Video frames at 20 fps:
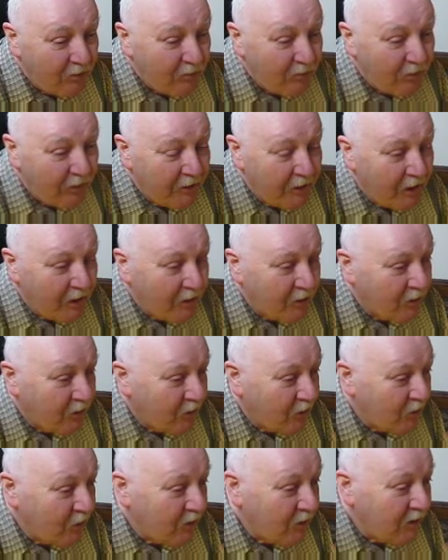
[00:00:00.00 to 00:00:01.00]
But our
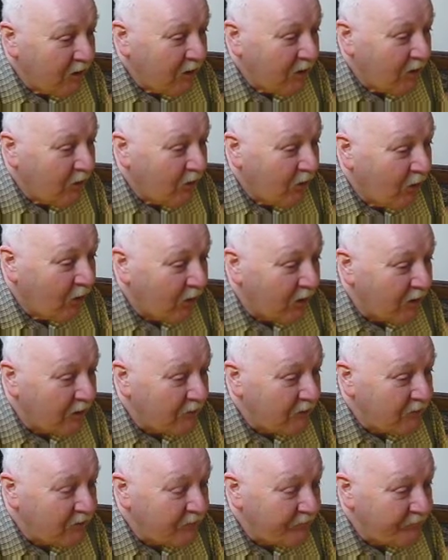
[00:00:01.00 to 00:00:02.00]
growing
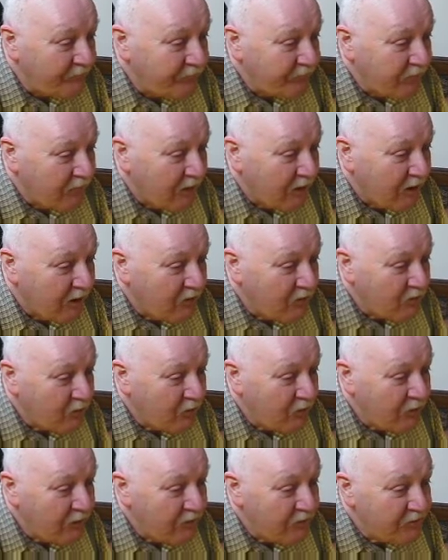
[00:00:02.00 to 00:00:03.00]
knowledge has
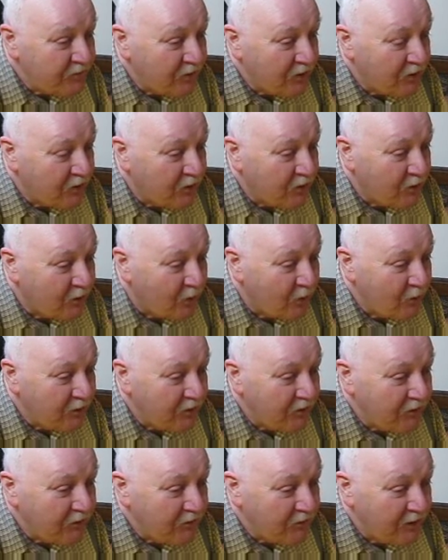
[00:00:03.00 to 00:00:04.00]
raised a
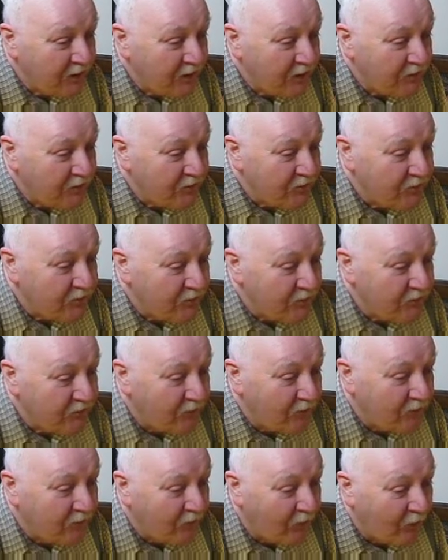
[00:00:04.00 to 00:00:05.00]
growing sense of
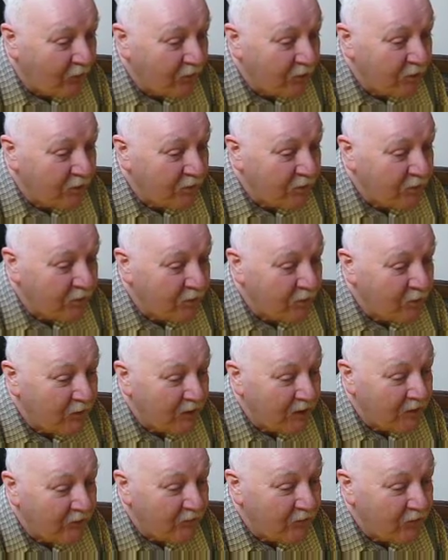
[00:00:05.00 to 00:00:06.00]
the volume that
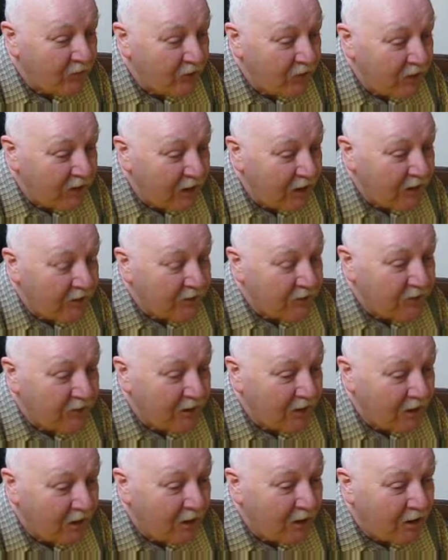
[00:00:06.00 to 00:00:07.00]
we have yet to
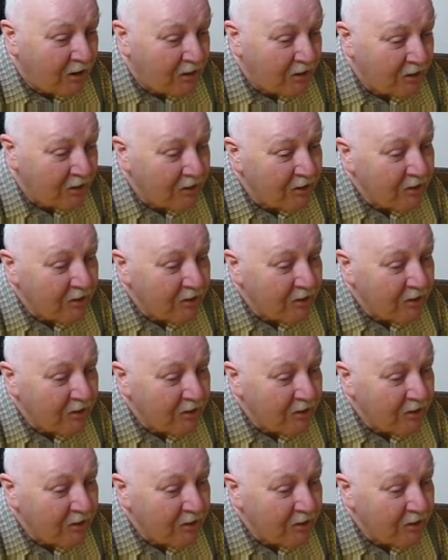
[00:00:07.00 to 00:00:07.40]
learn.